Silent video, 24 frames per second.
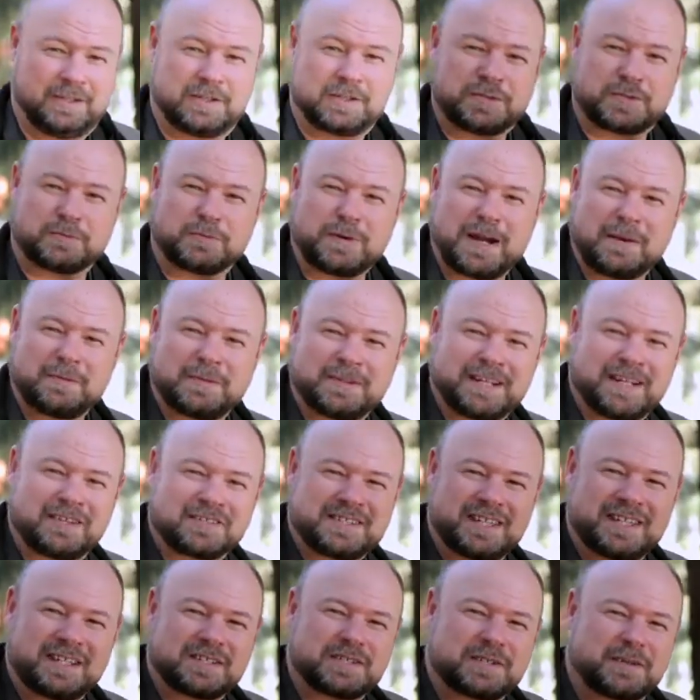So Robin now
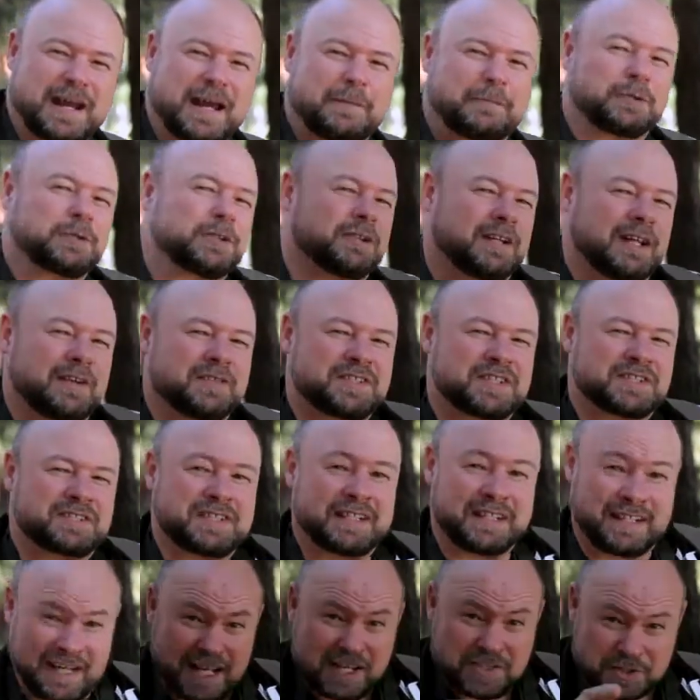takes her aperture to
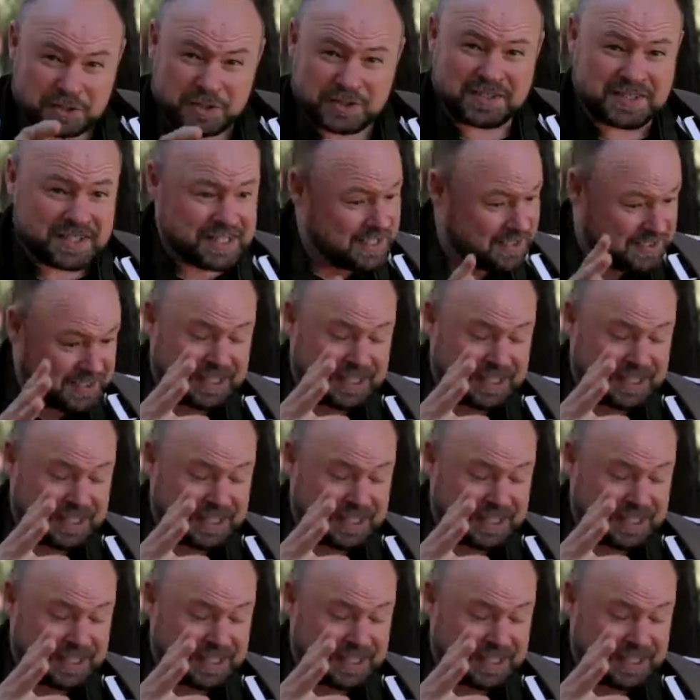f16, and as you can see,